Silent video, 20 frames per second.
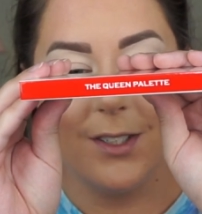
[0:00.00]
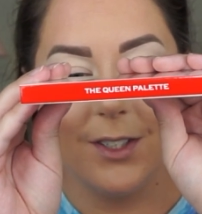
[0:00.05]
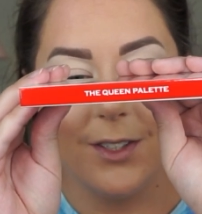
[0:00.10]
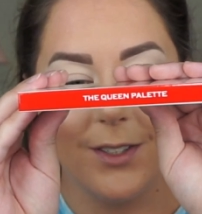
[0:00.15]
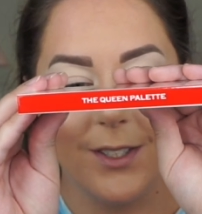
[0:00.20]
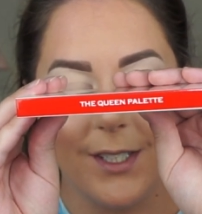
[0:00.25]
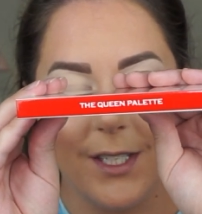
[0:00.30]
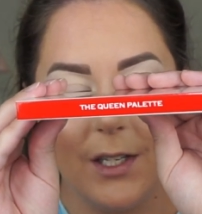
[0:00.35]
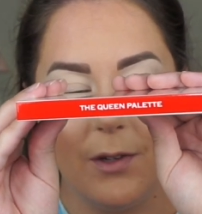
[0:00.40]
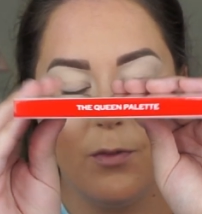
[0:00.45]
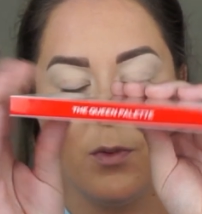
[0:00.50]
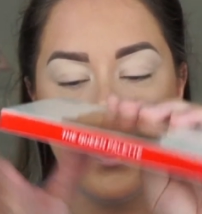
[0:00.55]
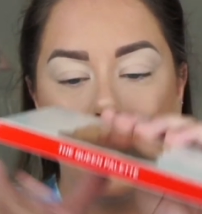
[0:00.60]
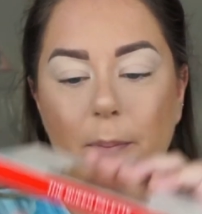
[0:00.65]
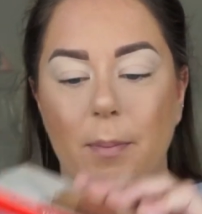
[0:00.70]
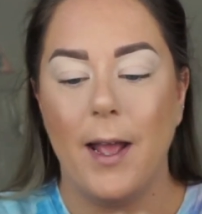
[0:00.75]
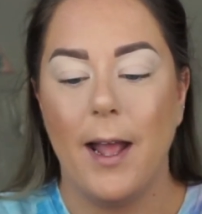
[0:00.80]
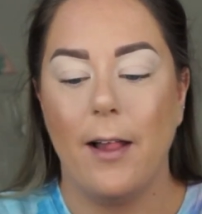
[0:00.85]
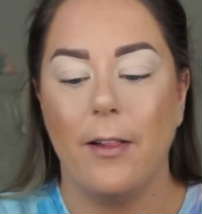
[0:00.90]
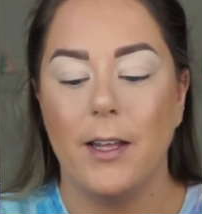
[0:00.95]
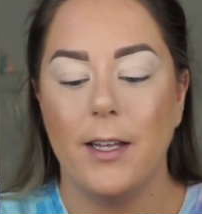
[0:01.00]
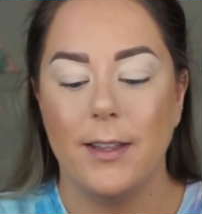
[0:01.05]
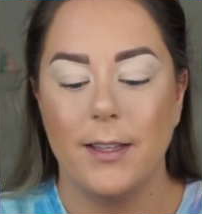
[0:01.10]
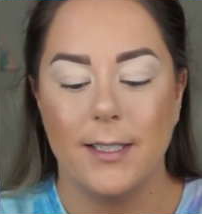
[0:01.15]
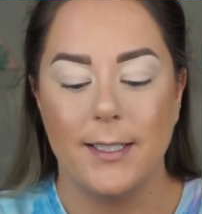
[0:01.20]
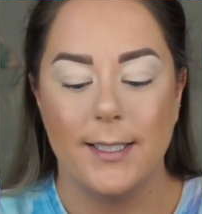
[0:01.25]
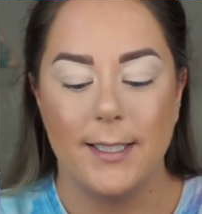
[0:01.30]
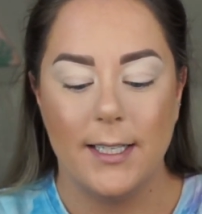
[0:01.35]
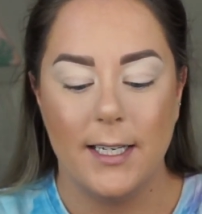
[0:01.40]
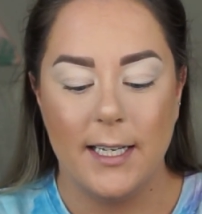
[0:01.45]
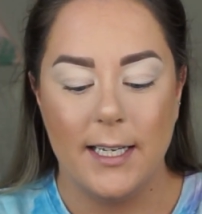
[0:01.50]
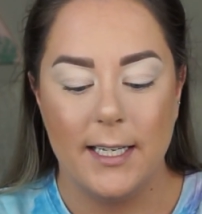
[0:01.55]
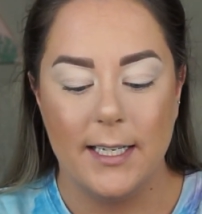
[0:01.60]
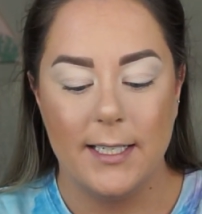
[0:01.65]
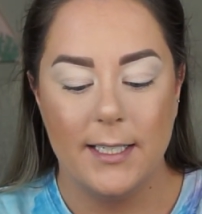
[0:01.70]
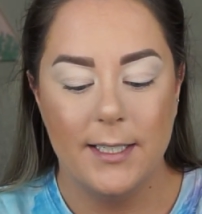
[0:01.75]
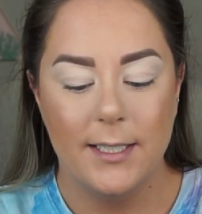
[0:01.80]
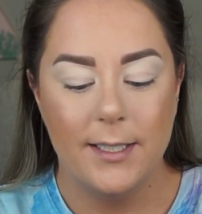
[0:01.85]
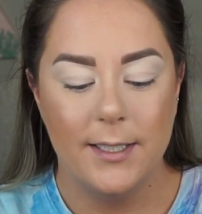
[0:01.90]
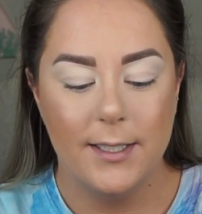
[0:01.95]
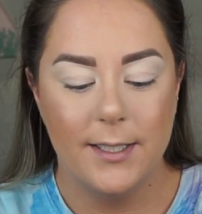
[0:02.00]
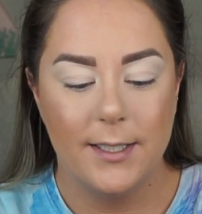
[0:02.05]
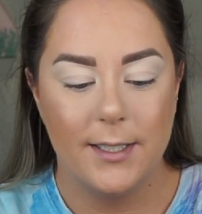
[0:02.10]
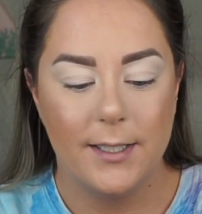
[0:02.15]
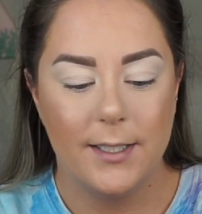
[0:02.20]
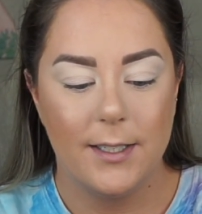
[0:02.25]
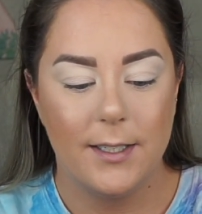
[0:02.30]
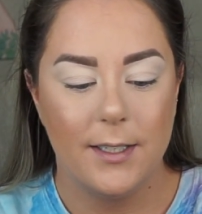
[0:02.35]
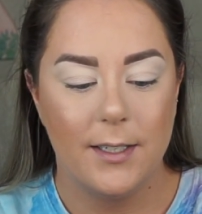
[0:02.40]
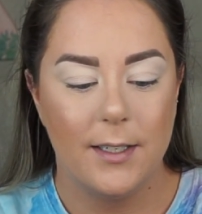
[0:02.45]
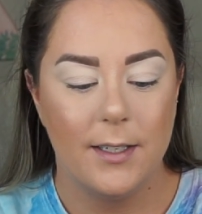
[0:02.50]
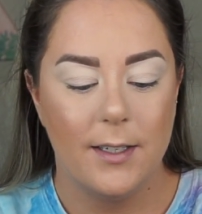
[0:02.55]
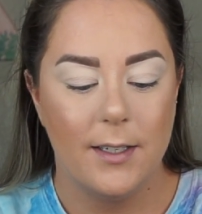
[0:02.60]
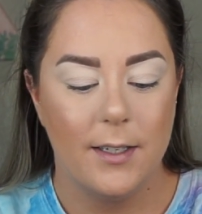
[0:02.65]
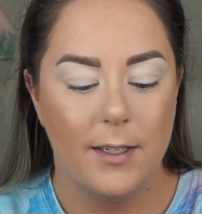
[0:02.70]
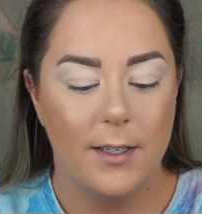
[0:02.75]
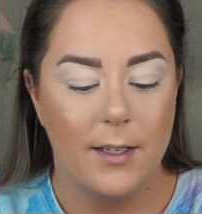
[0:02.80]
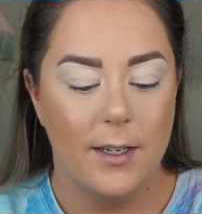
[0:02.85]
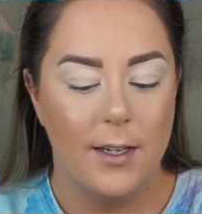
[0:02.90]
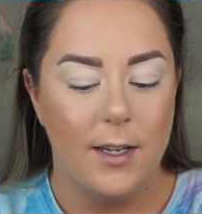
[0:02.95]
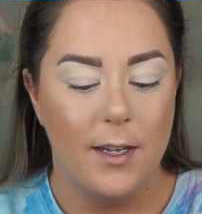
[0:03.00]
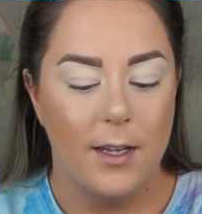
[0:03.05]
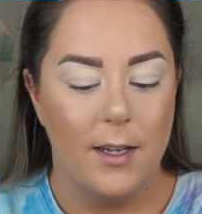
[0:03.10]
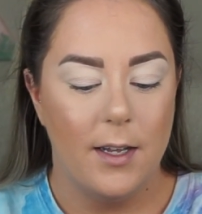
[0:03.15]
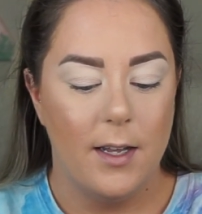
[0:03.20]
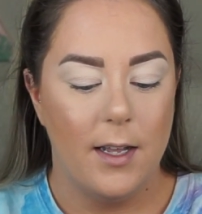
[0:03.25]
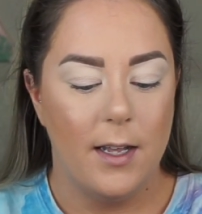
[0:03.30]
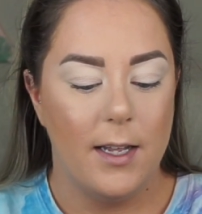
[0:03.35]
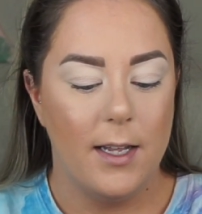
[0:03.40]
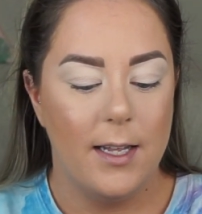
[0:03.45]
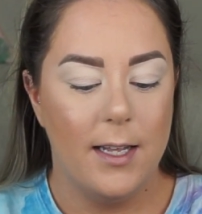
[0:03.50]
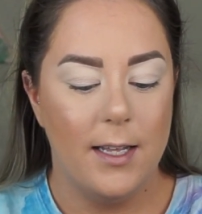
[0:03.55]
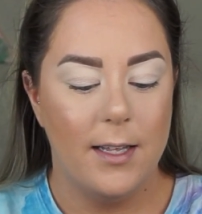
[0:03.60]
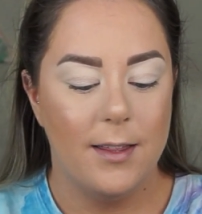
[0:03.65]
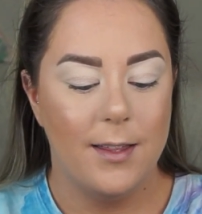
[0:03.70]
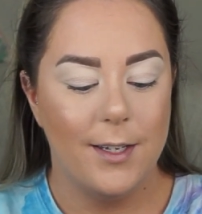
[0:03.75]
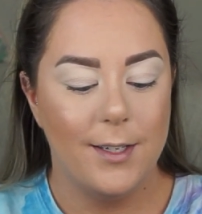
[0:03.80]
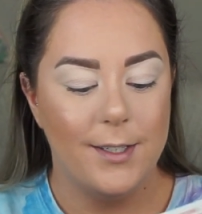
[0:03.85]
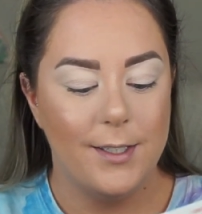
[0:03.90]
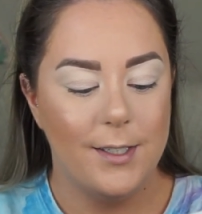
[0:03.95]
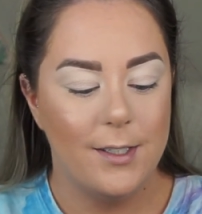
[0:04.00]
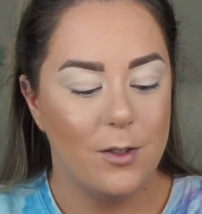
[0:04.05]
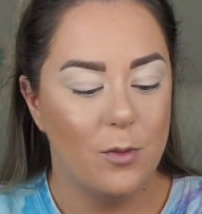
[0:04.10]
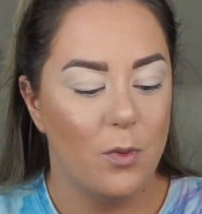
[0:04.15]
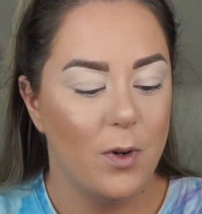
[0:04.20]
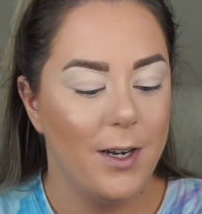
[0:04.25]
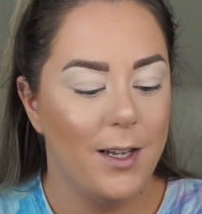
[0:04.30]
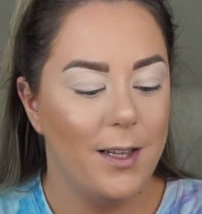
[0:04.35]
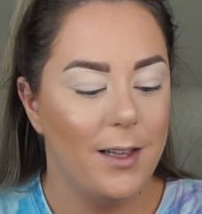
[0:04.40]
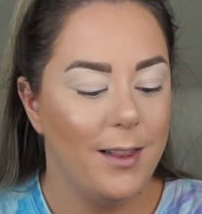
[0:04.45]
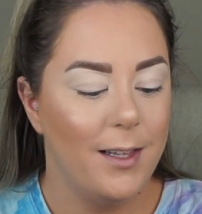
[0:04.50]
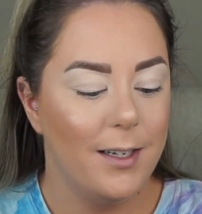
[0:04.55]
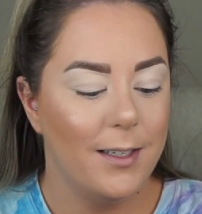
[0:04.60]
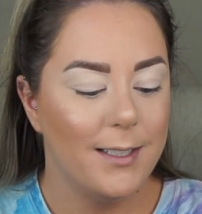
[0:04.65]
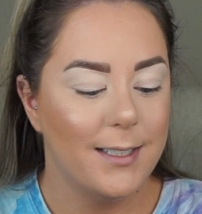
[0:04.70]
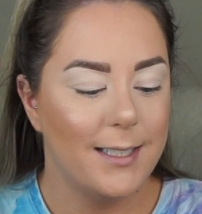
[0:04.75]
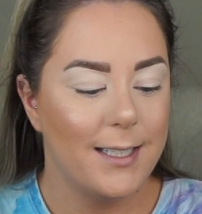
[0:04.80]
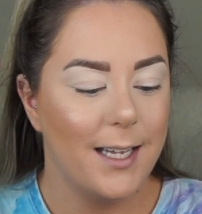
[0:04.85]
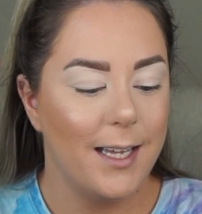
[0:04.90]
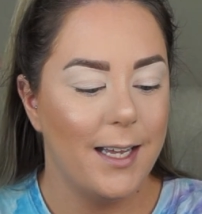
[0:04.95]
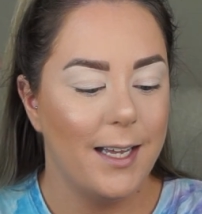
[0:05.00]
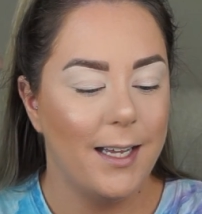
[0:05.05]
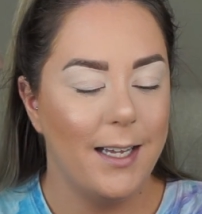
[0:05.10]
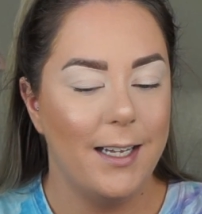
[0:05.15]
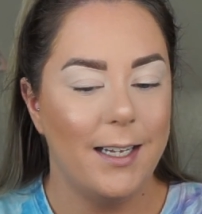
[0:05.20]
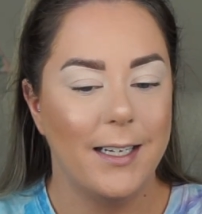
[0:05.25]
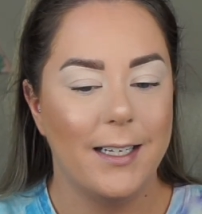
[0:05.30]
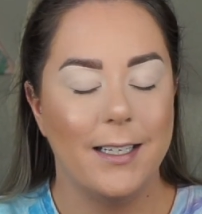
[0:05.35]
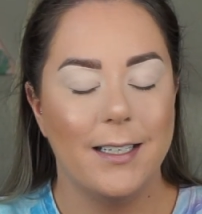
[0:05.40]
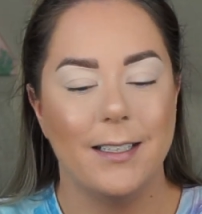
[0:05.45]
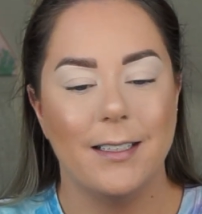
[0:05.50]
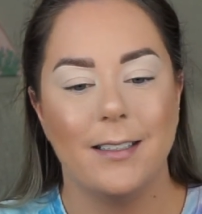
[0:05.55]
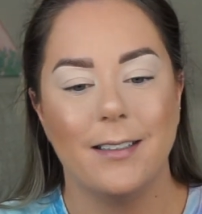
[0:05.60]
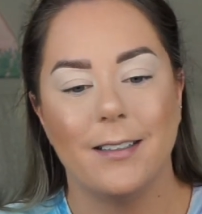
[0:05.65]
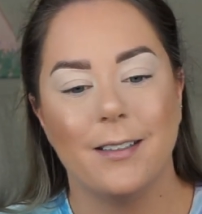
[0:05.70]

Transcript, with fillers: still see what palette this is. And this is what it looks like.